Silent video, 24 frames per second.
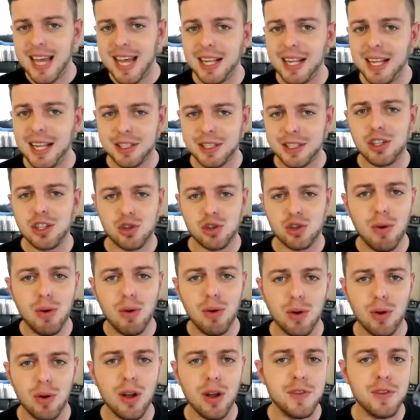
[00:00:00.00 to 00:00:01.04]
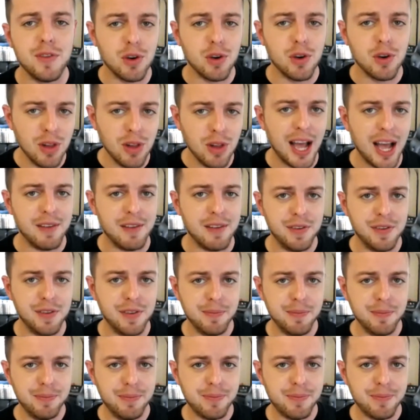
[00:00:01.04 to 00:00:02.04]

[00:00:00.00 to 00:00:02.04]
takes control of your life,